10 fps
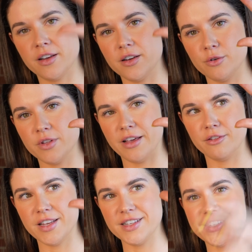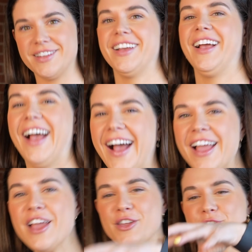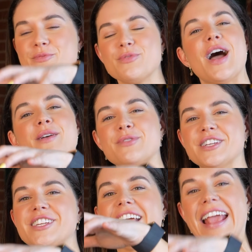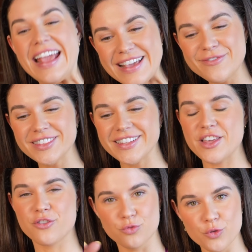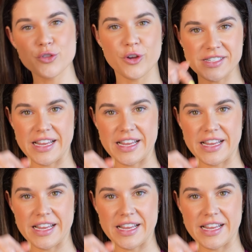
I don't know what the hell that is. You apply pressure evenly through those